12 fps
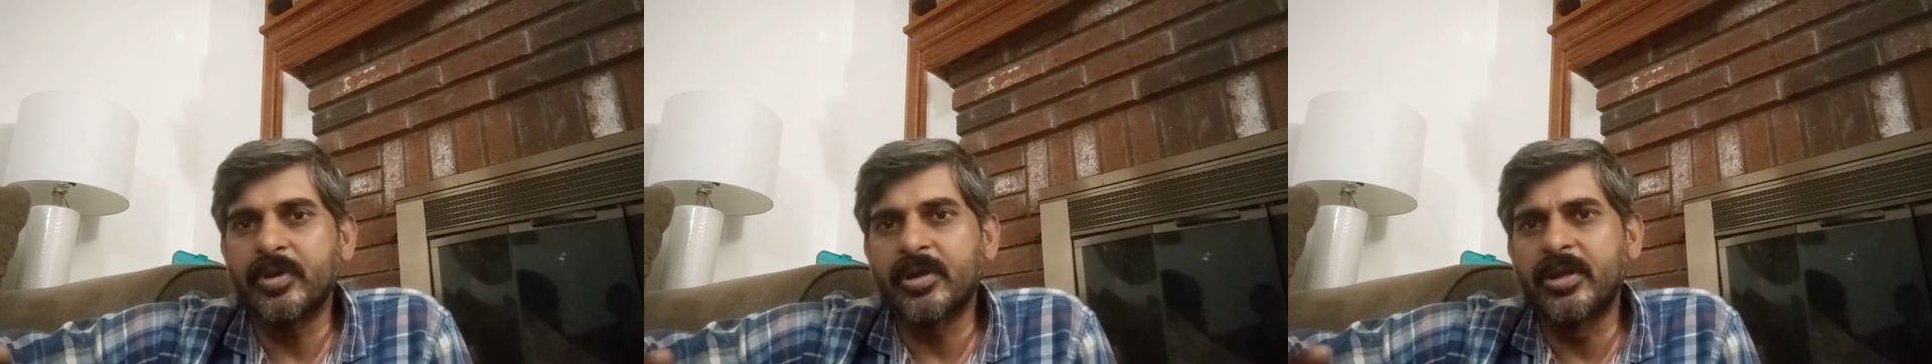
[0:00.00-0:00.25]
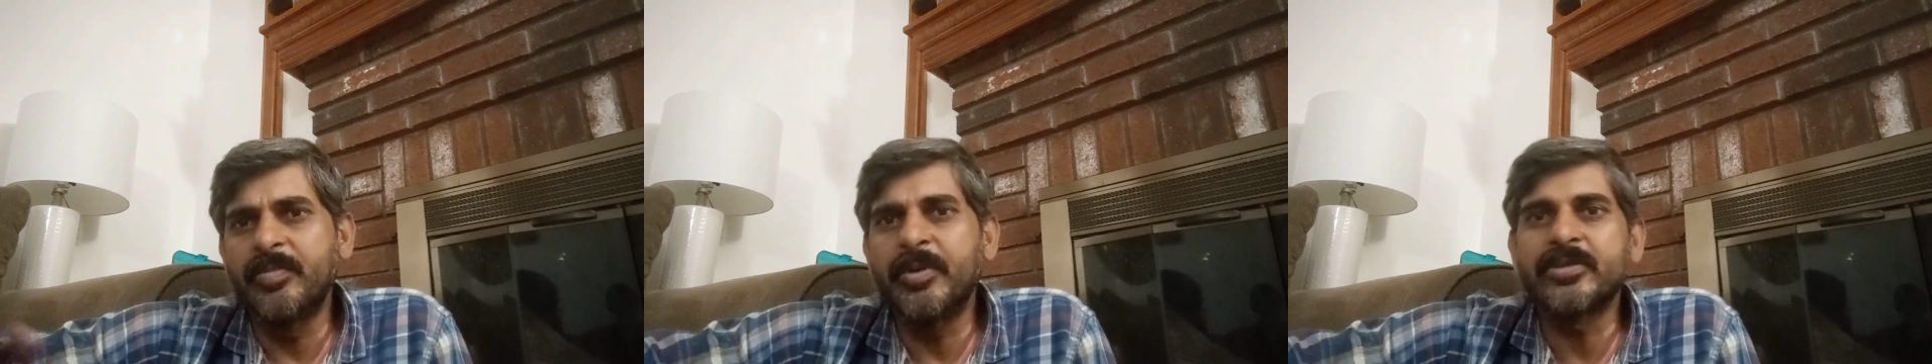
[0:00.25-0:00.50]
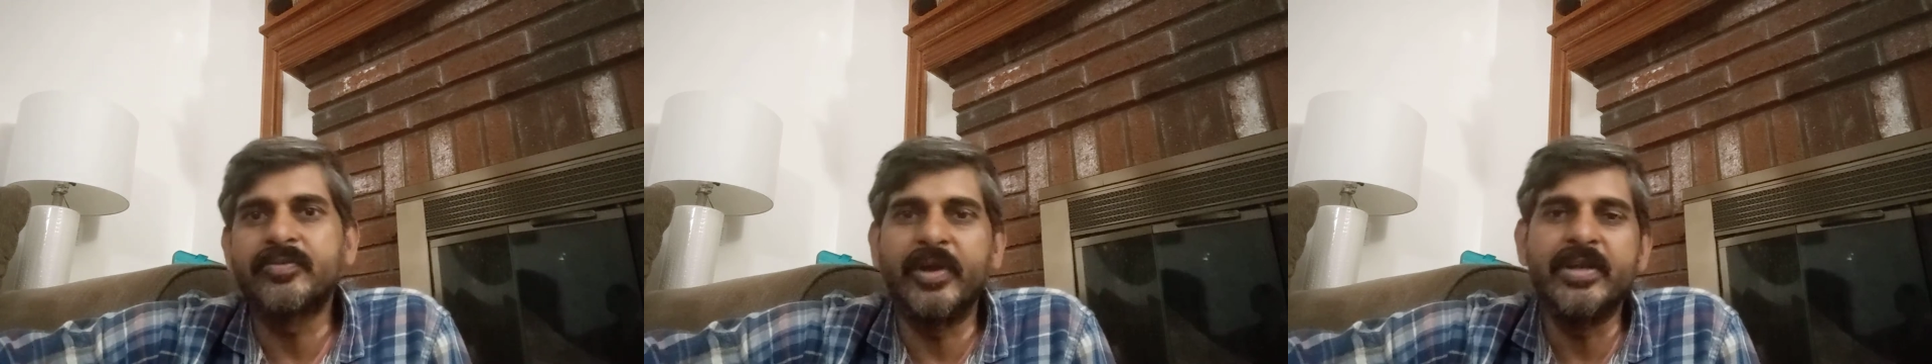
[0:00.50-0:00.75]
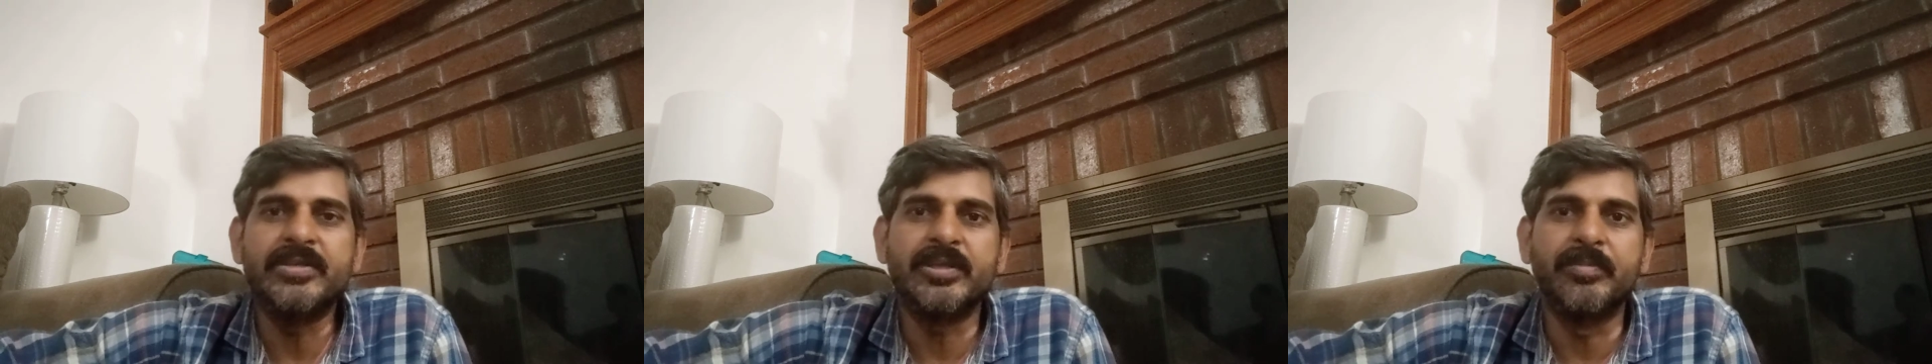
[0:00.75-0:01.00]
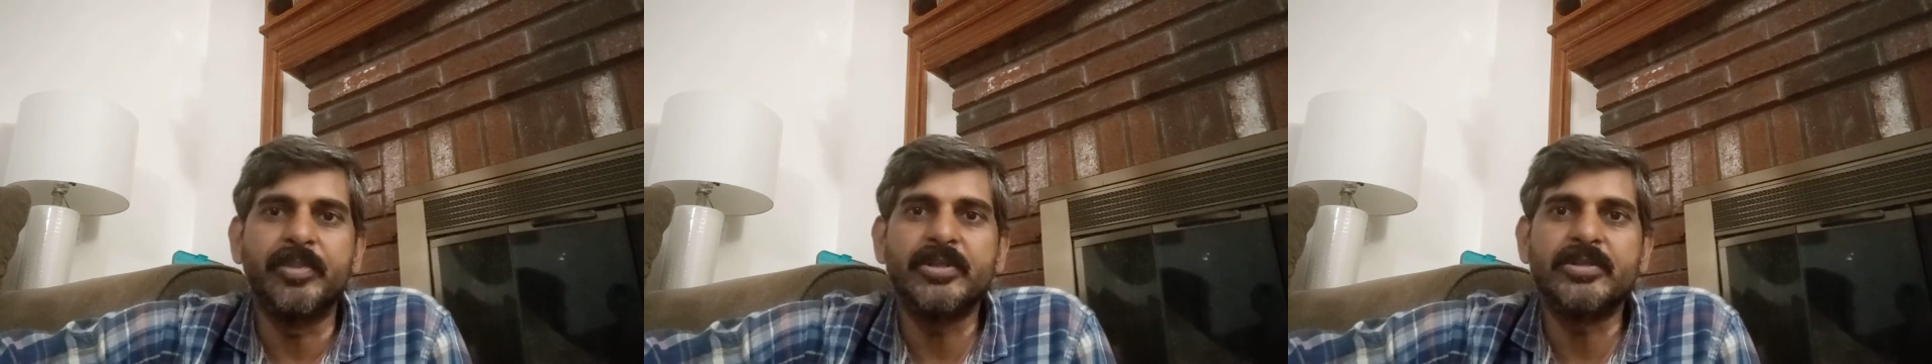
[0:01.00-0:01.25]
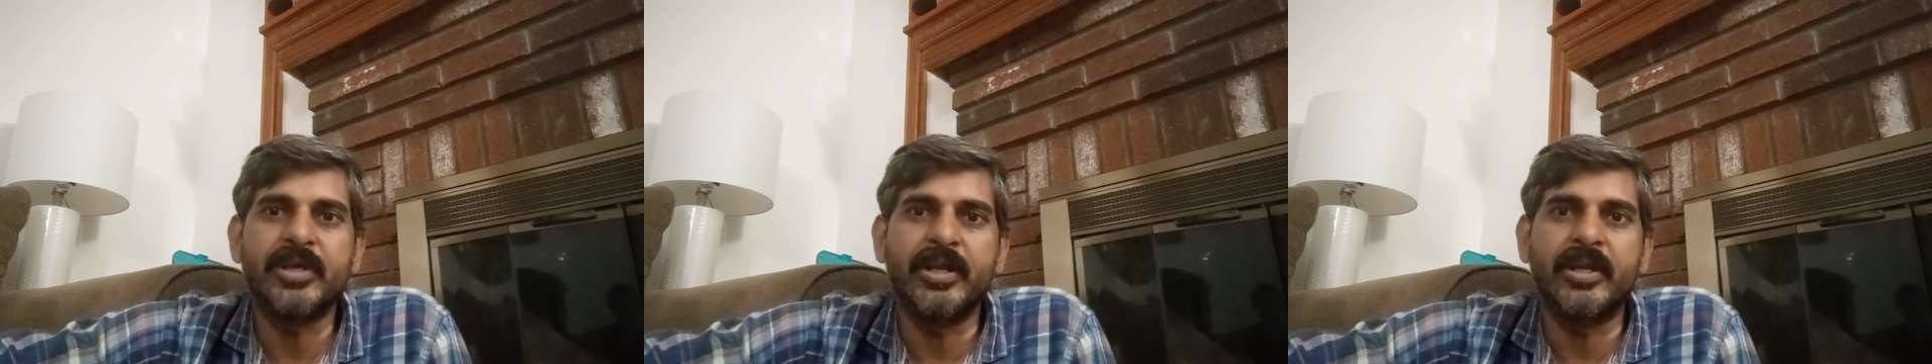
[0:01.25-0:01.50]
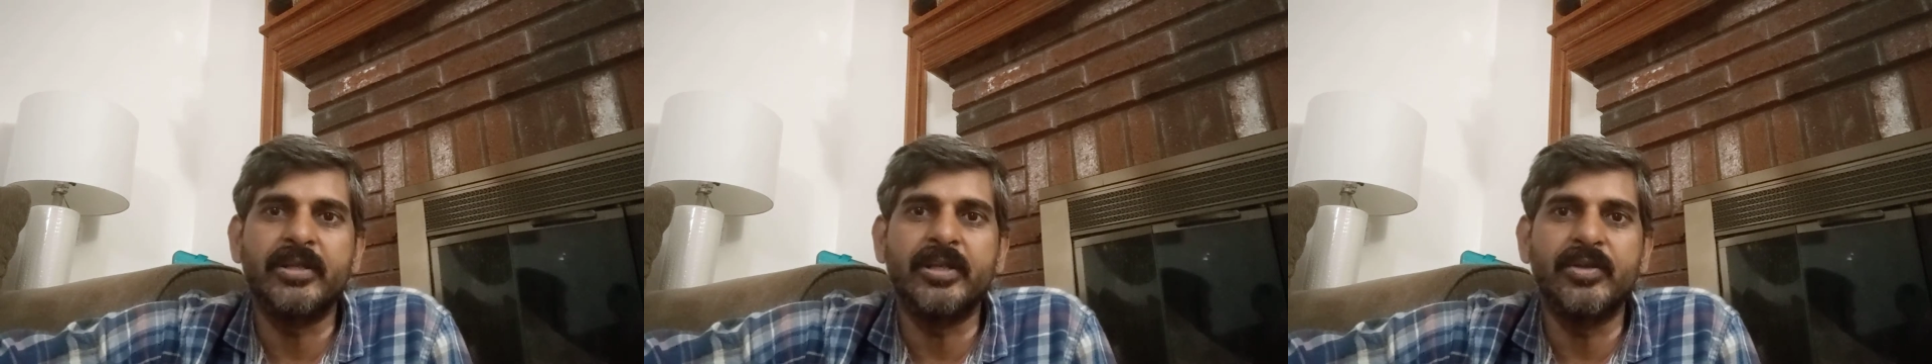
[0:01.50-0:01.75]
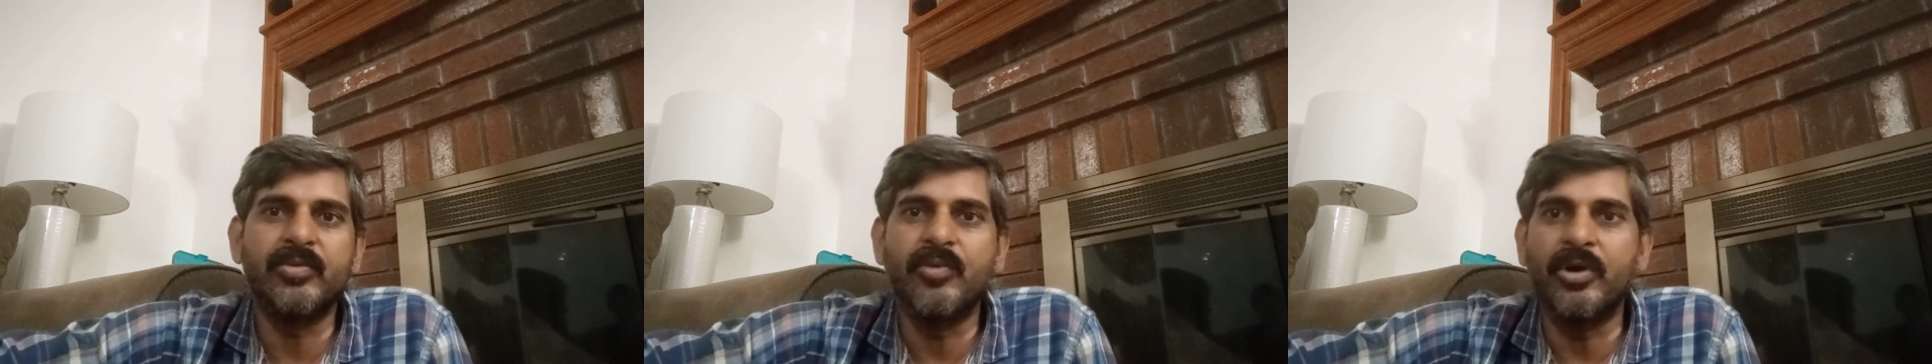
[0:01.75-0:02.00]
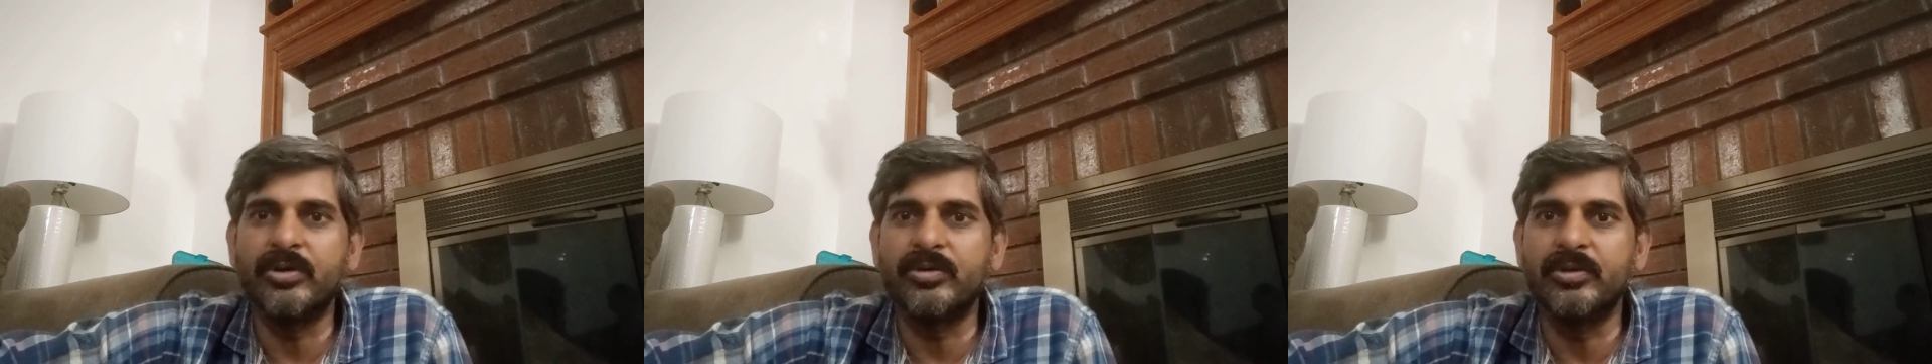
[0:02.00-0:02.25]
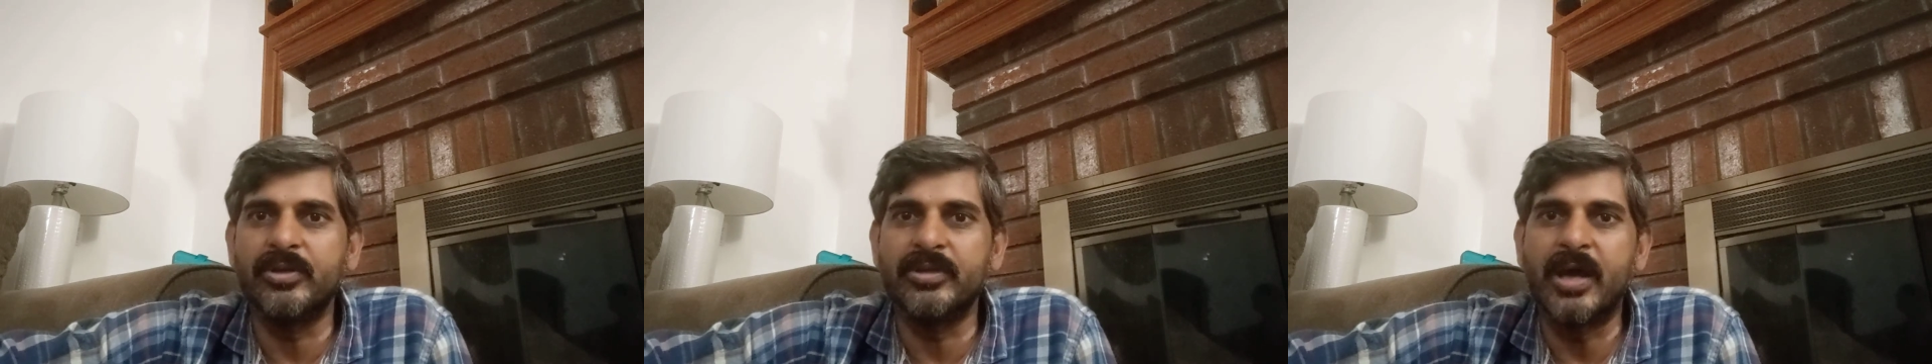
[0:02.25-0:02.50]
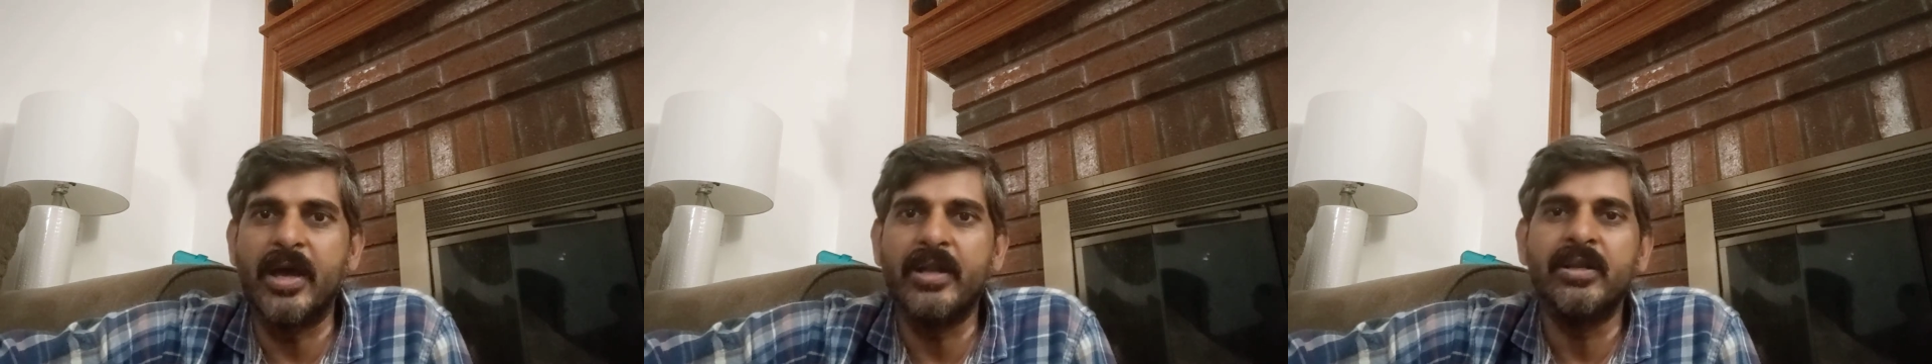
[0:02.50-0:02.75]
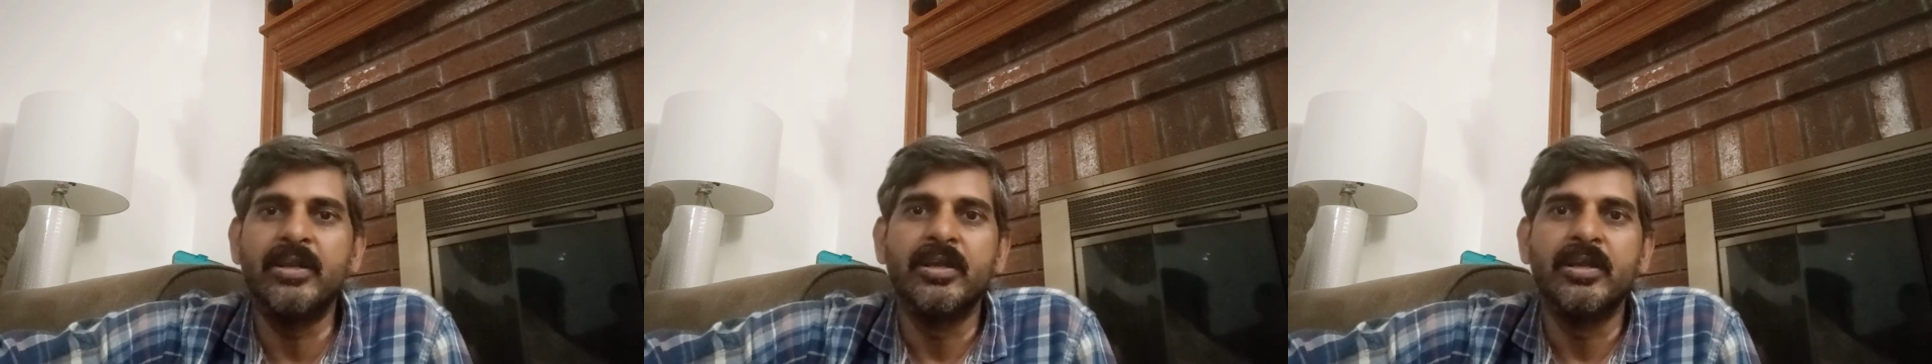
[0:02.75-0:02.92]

keep a very simple circuit that you want to design.